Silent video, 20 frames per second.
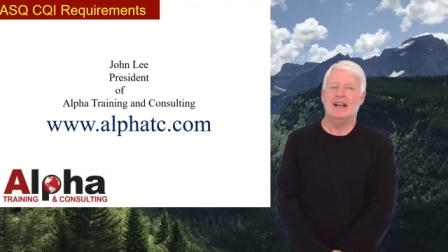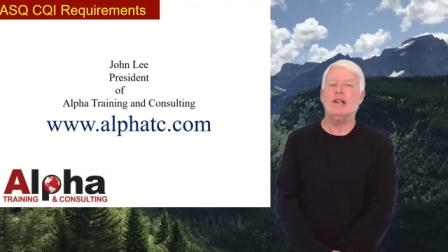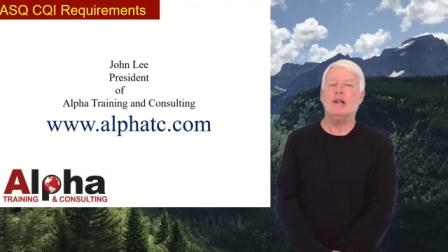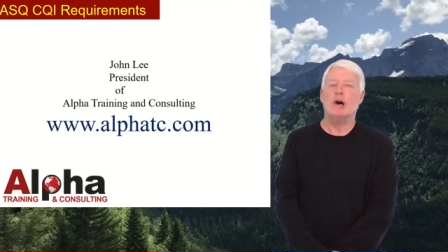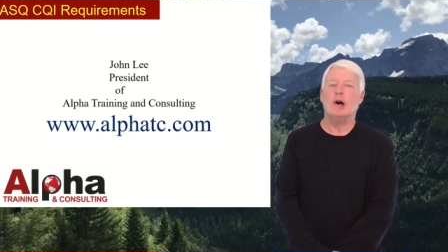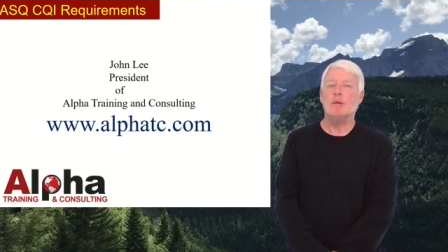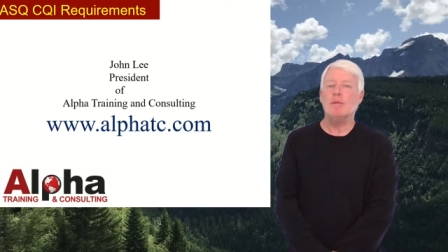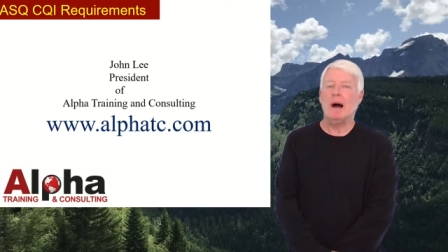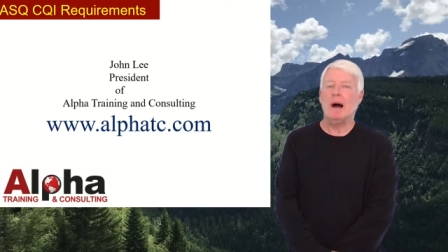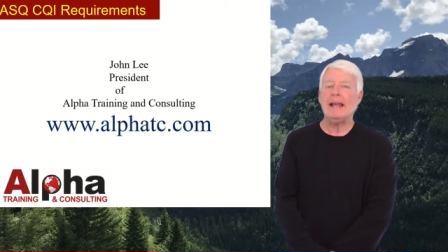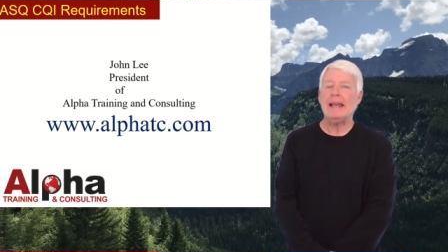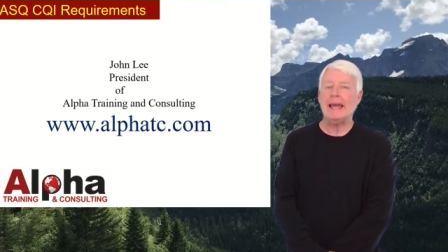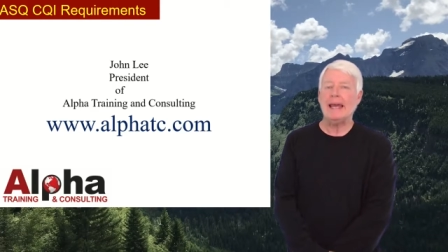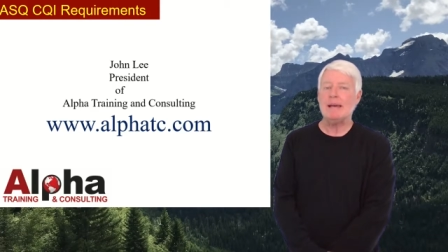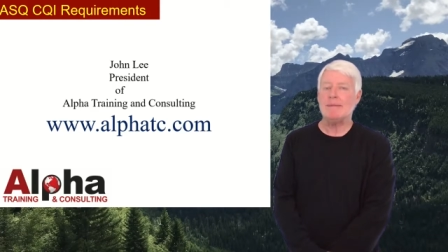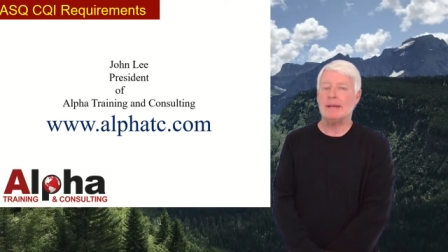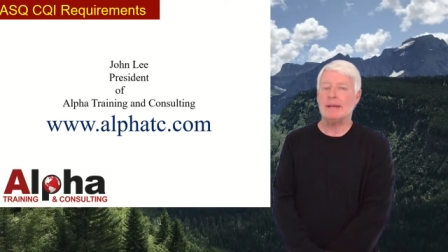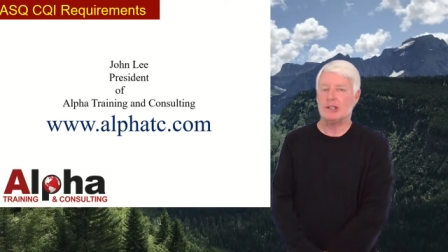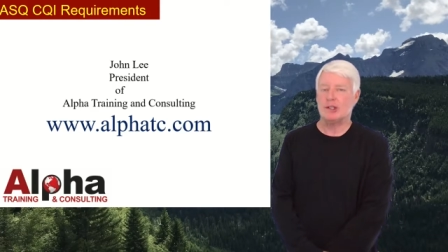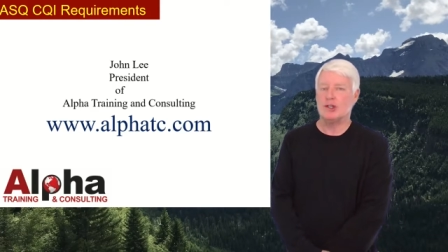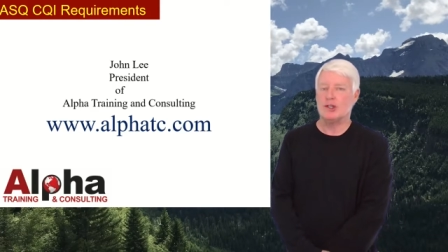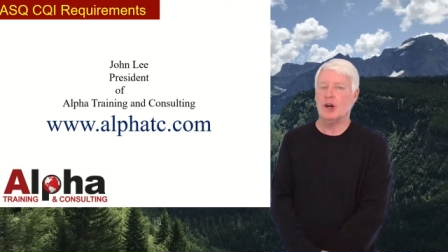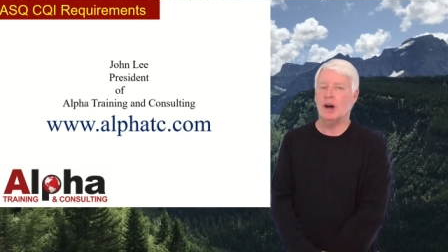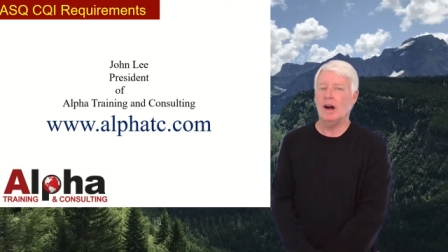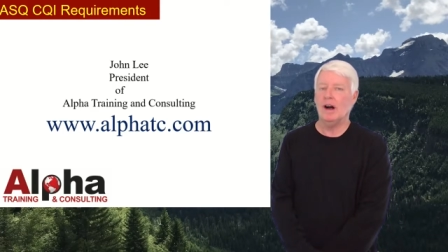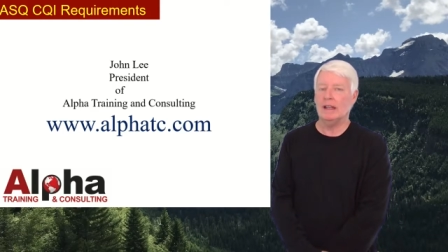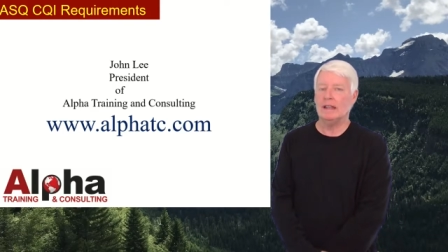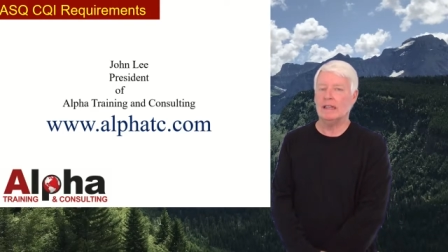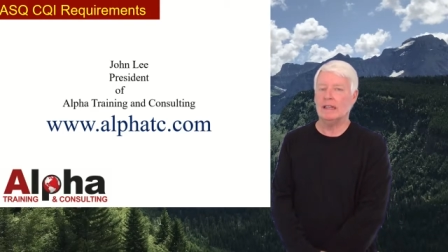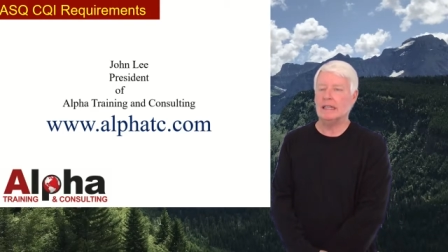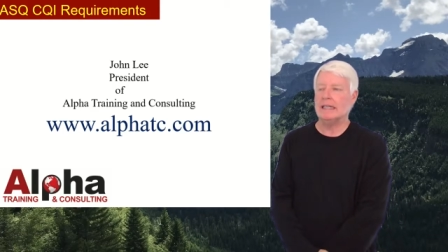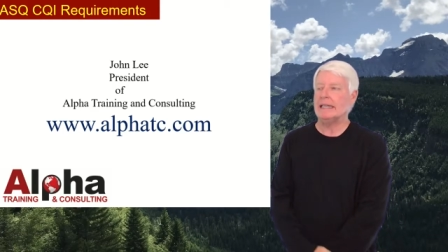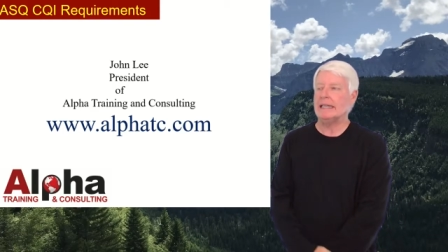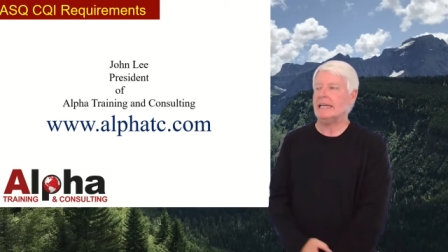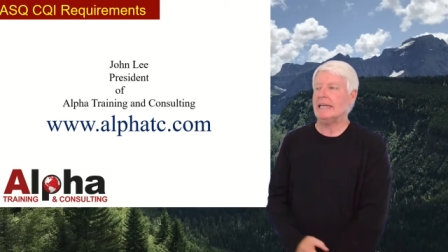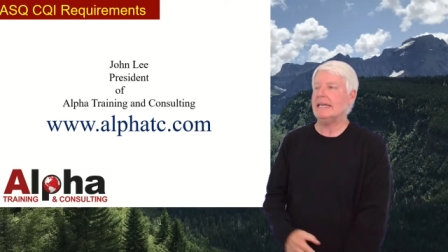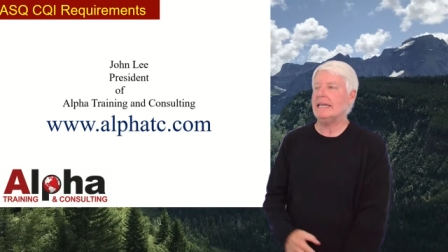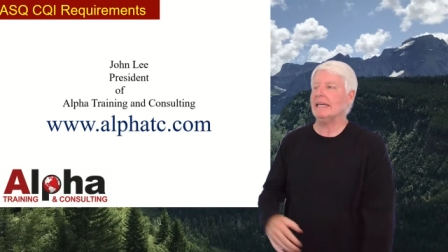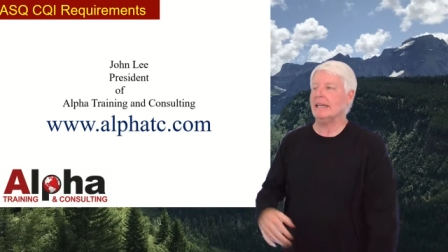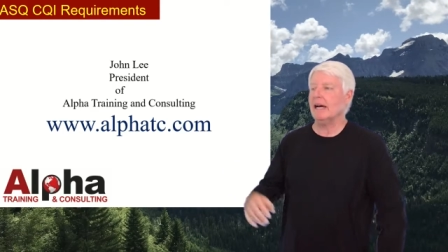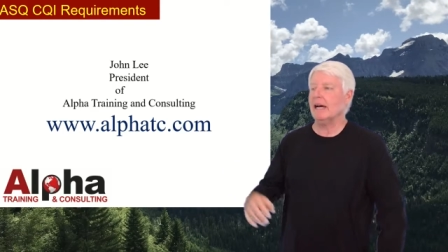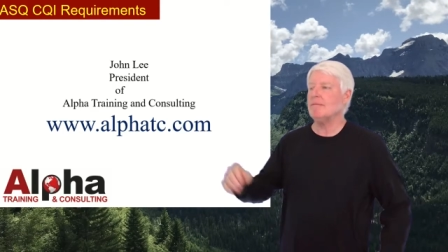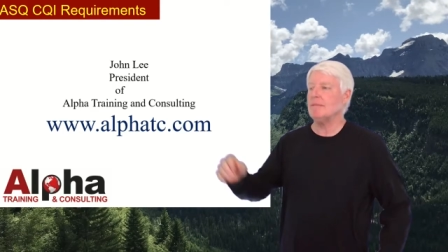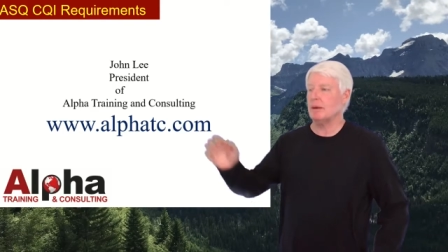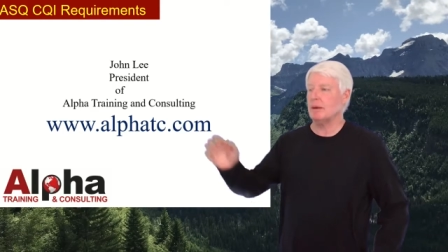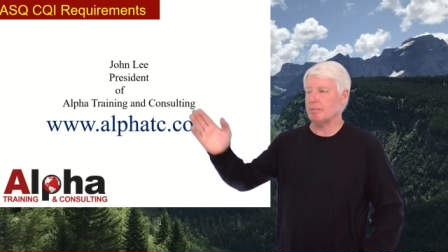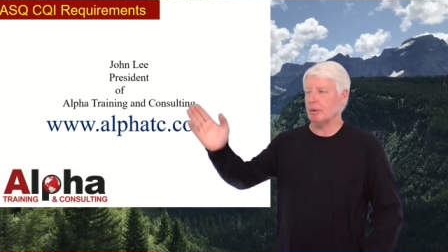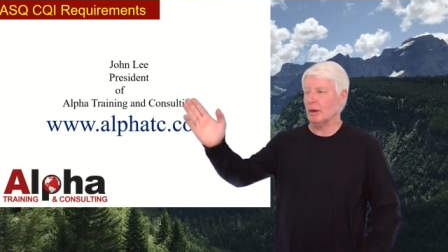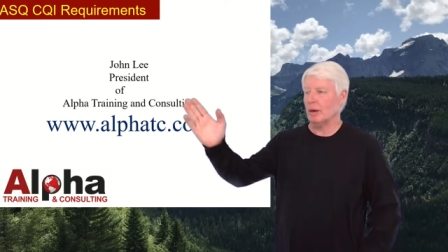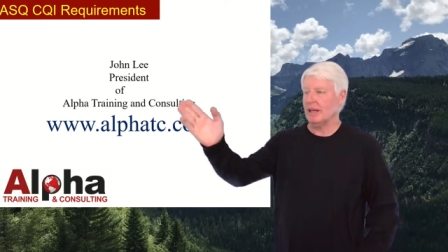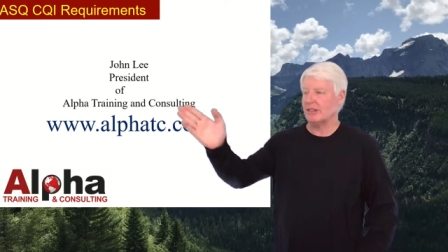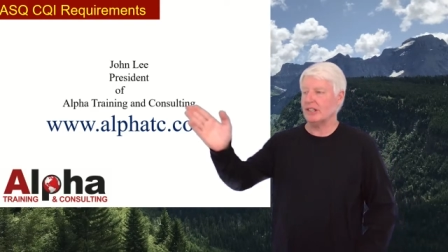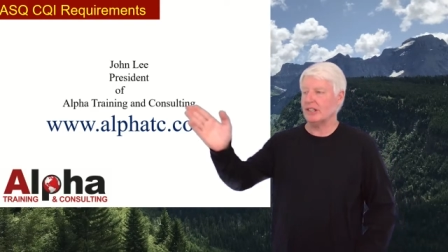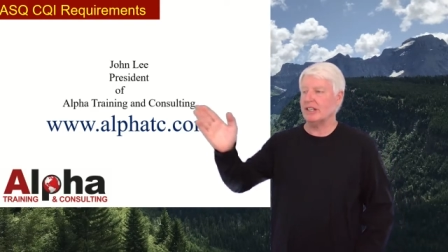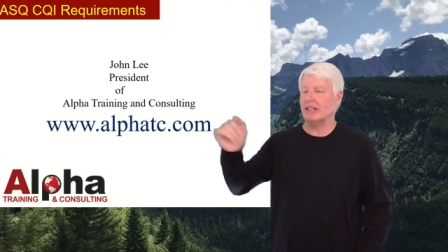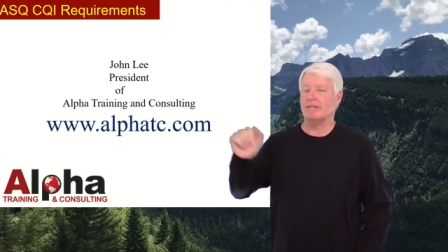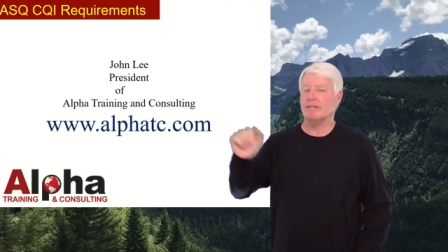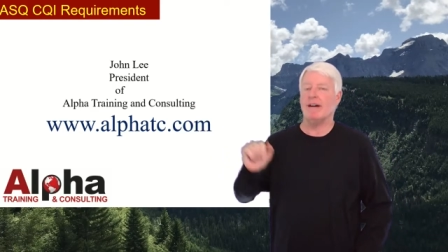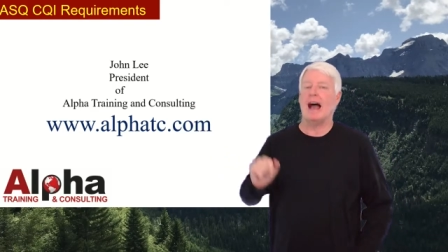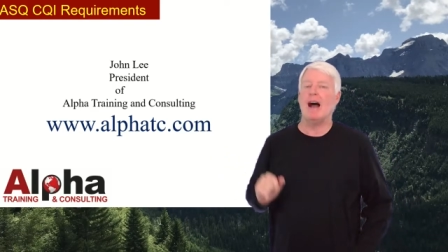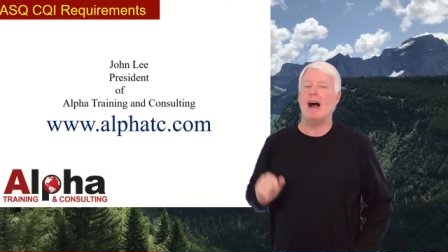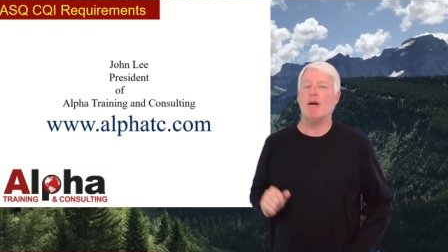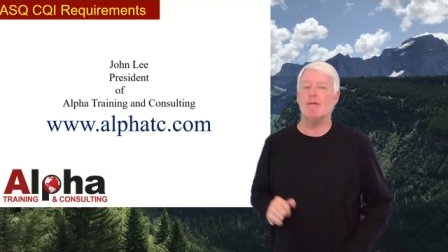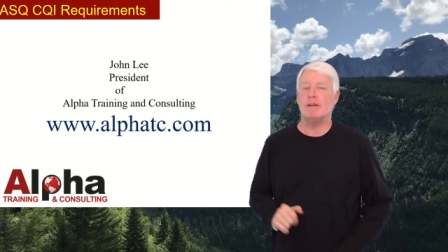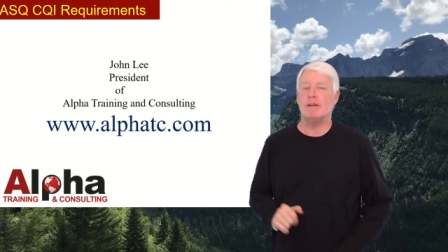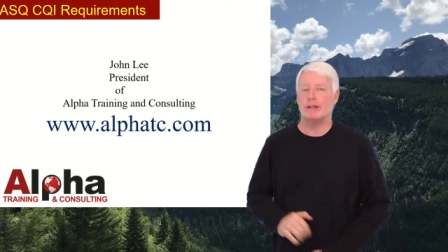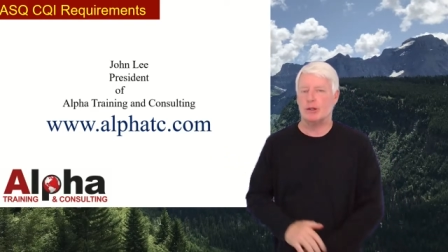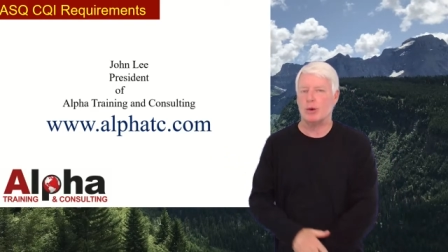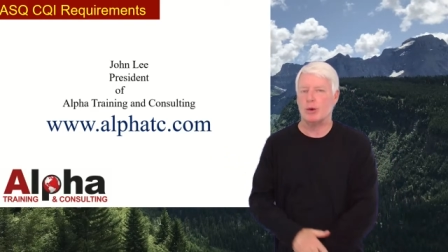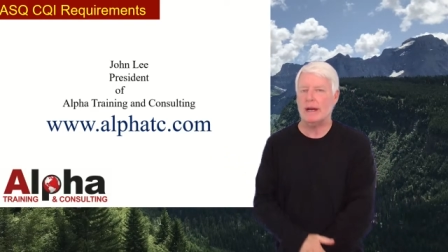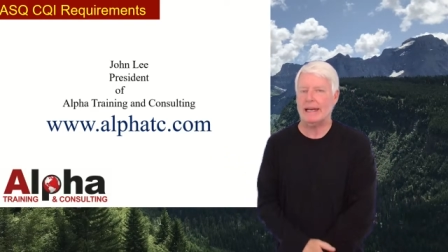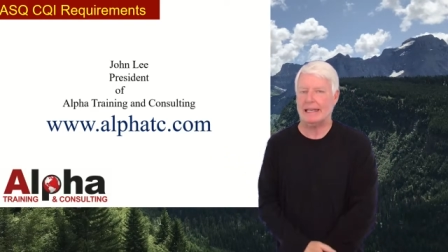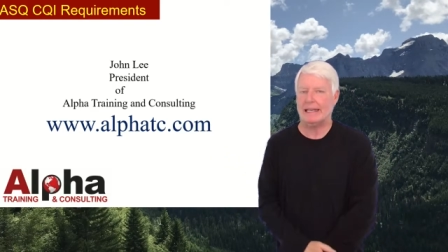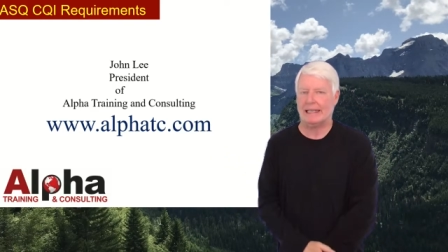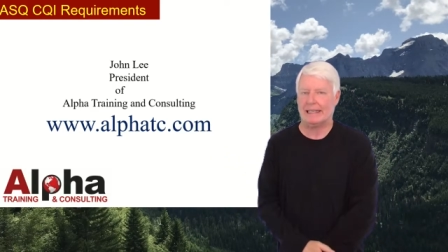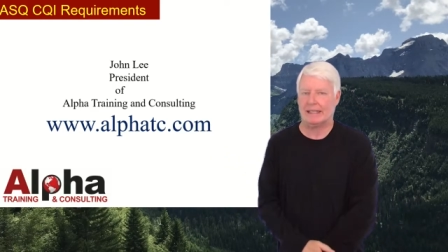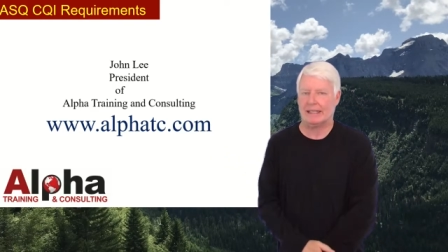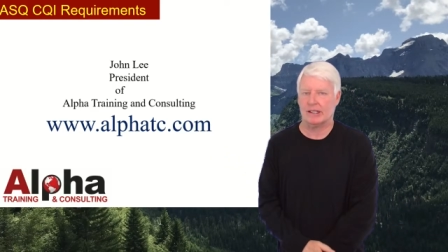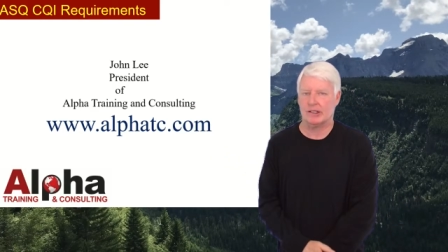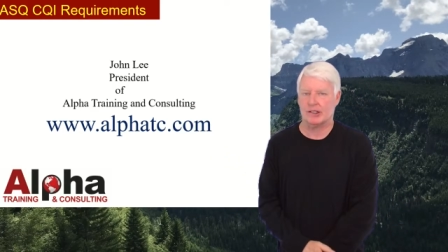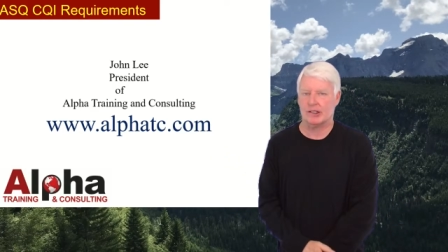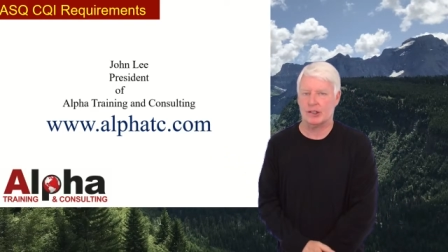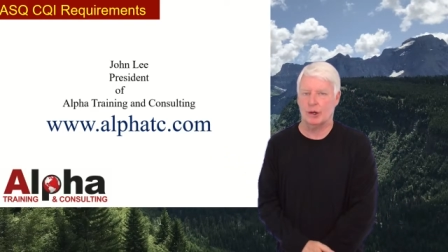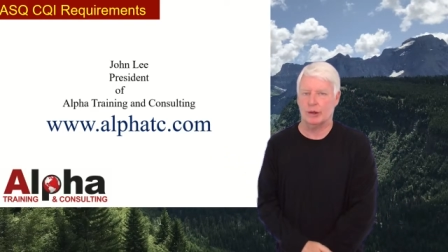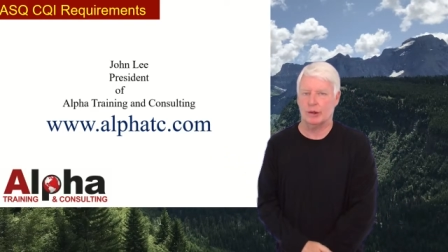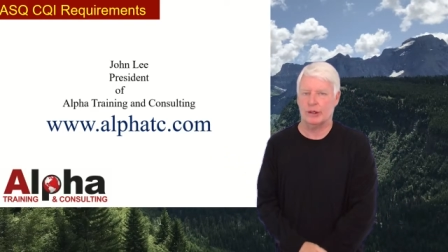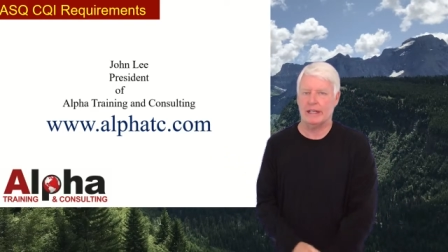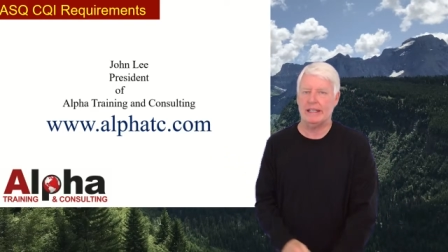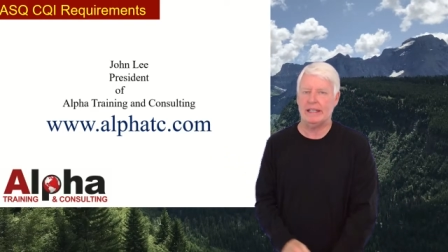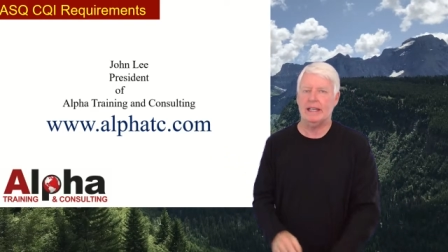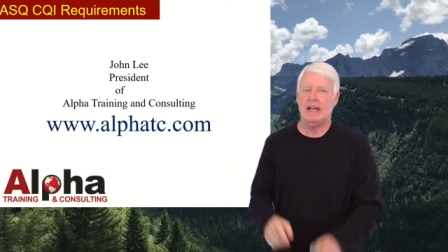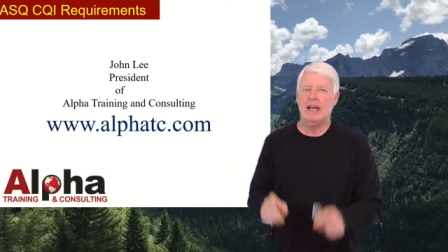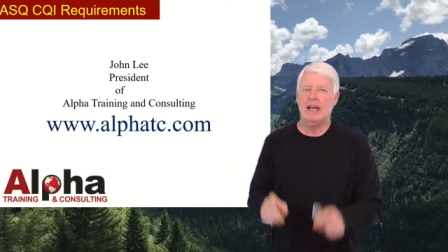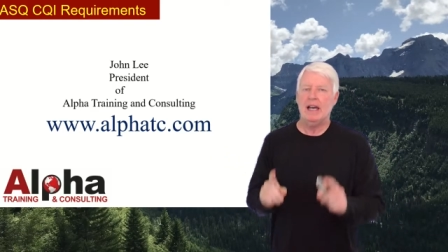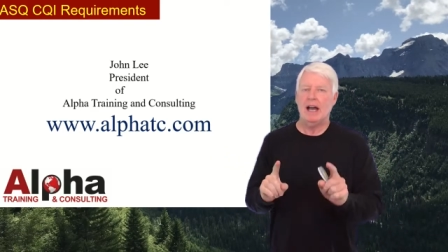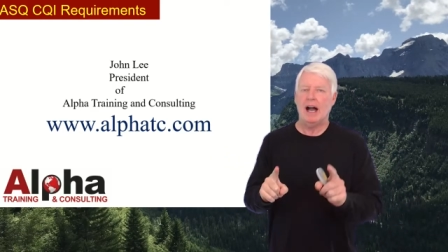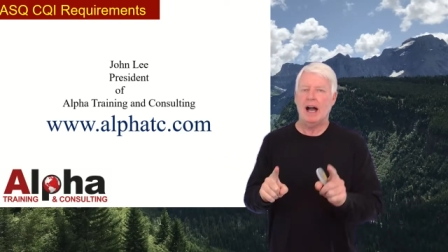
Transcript: Hello, my name is John Lee, and I'm the president of Alpha Training and Consulting.